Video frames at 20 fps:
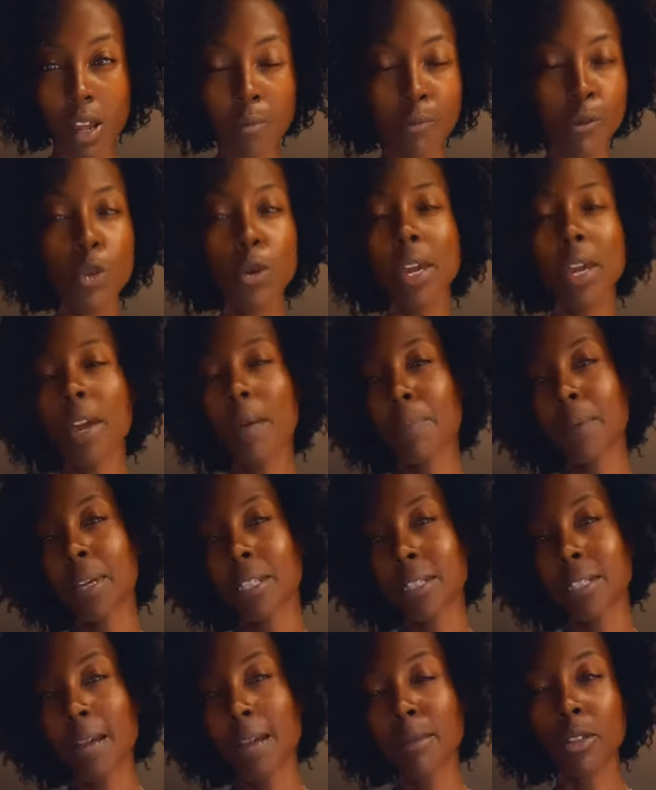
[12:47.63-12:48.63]
You can't be
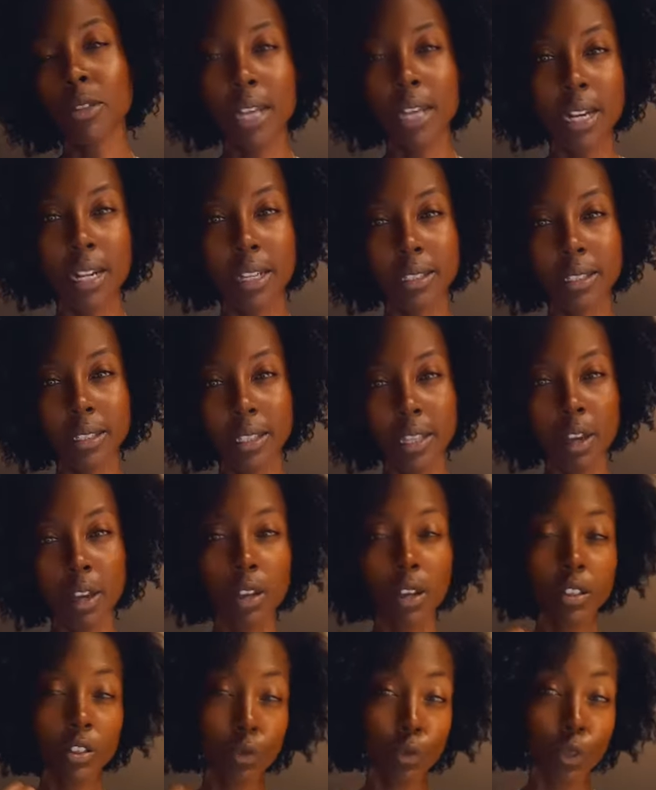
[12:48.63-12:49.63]
simultaneously
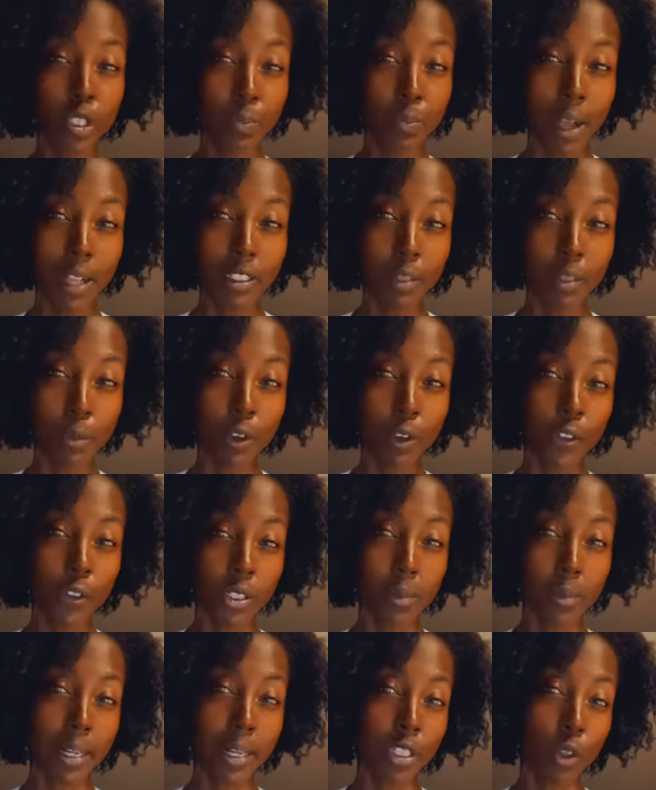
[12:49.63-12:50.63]
responsible for
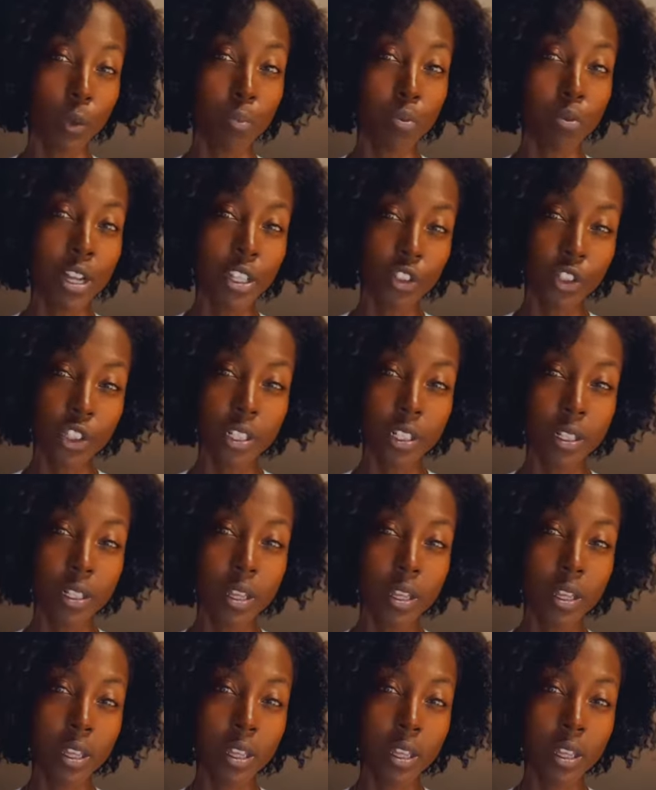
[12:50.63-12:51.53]
somebody's oppression